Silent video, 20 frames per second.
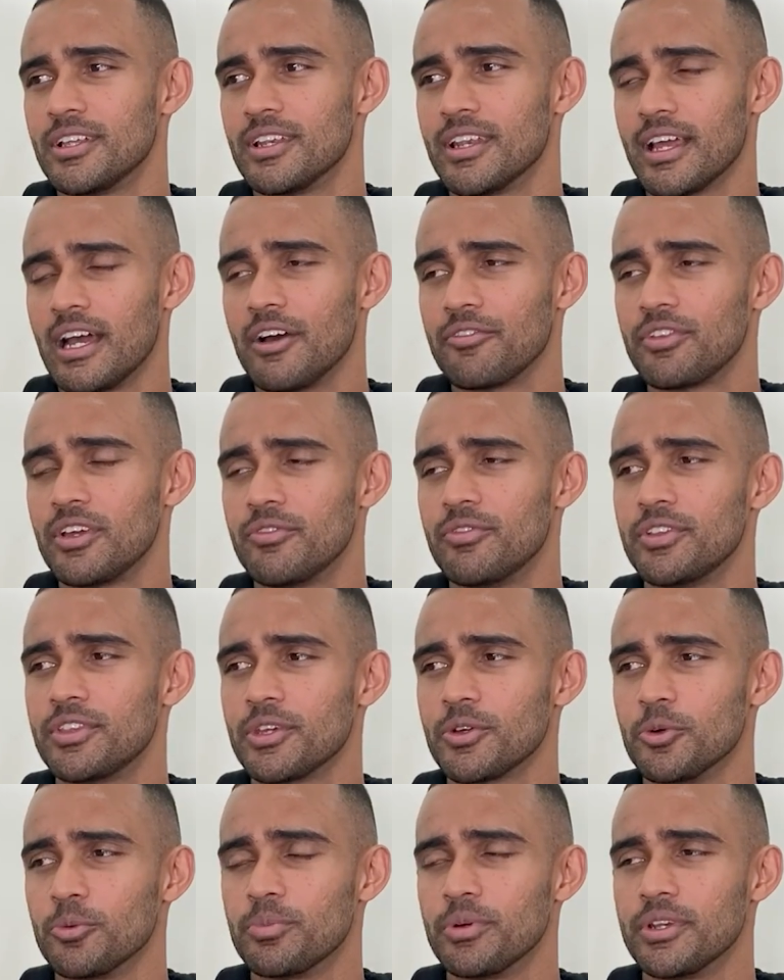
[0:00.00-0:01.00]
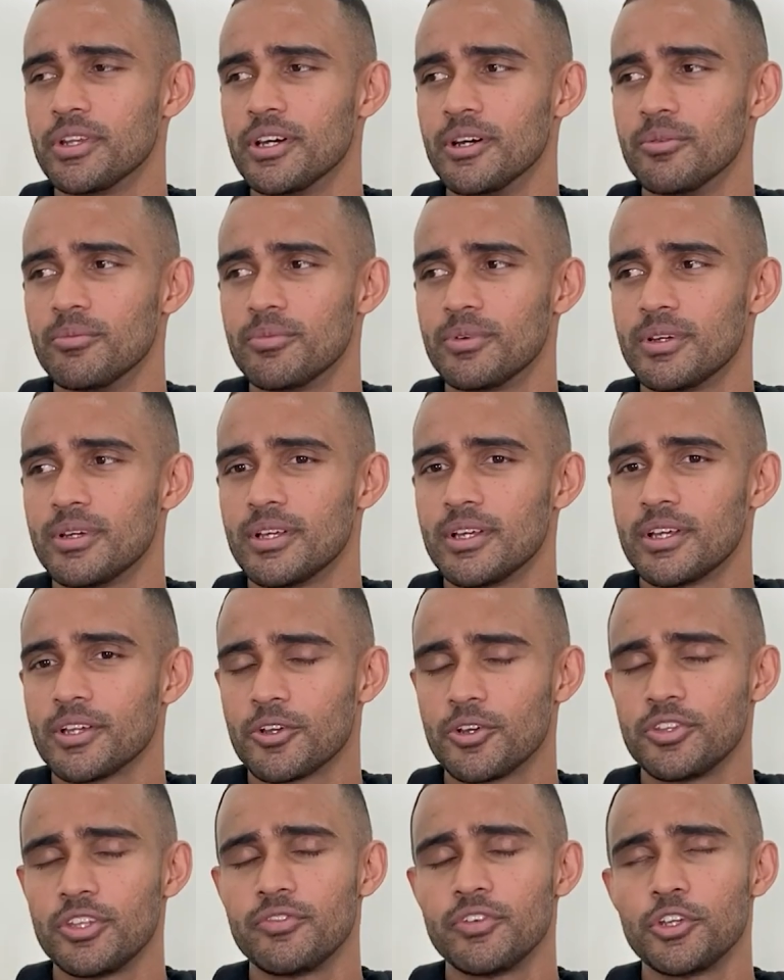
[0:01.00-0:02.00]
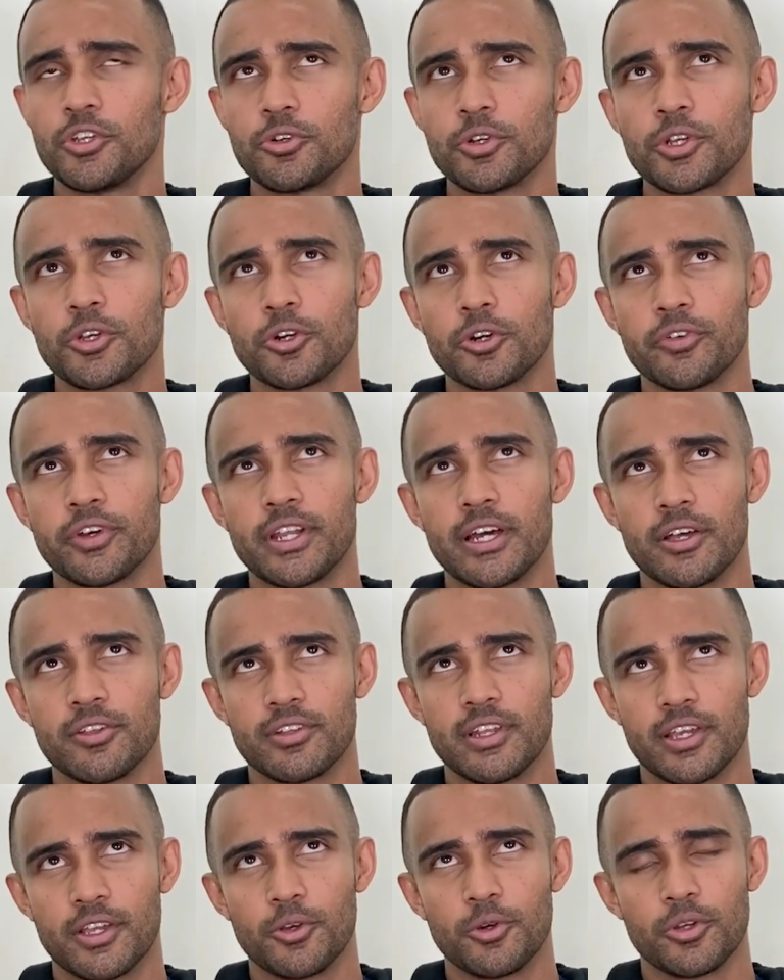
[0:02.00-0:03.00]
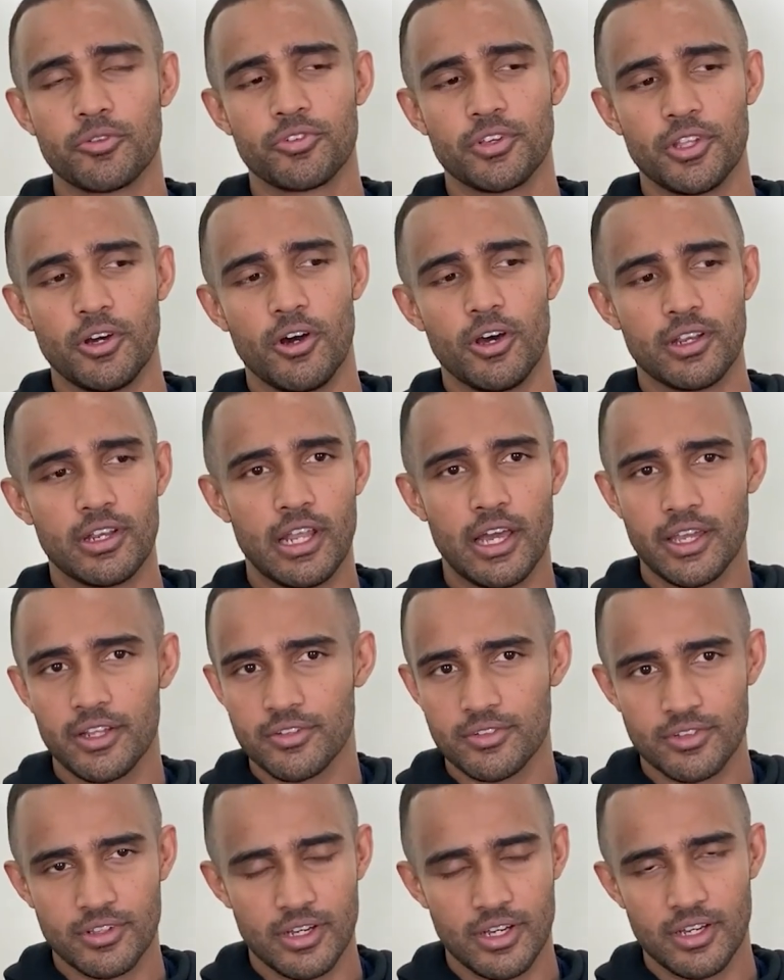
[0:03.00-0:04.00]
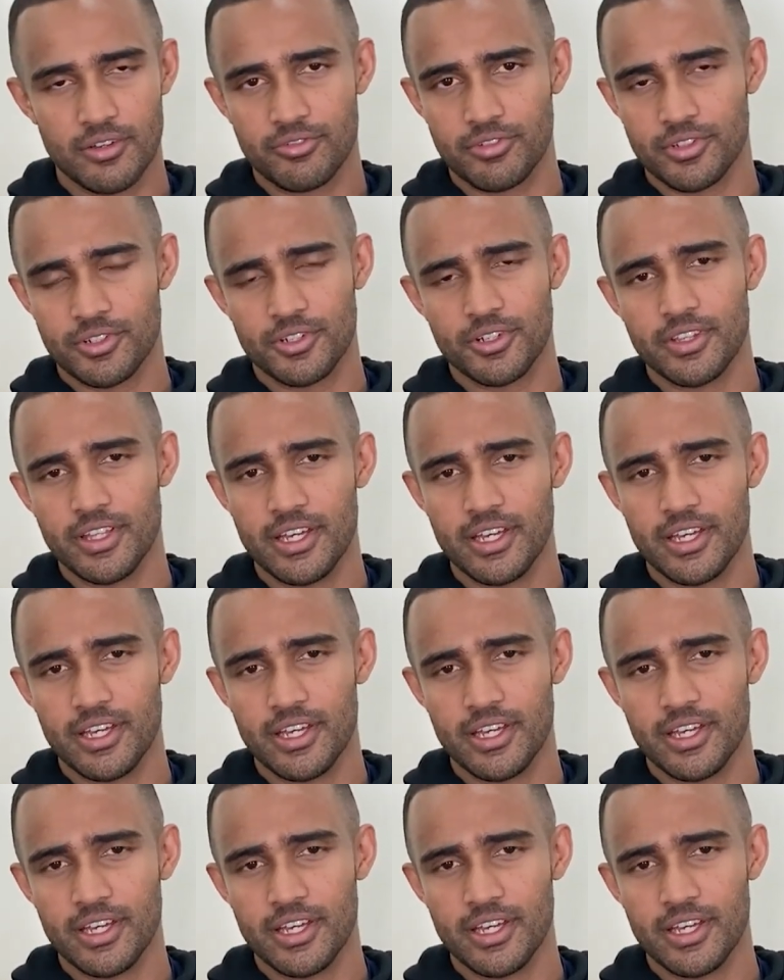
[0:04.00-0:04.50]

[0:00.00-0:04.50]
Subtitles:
Like after everything opened up, because even during COVID, I was like going for the online stuff and all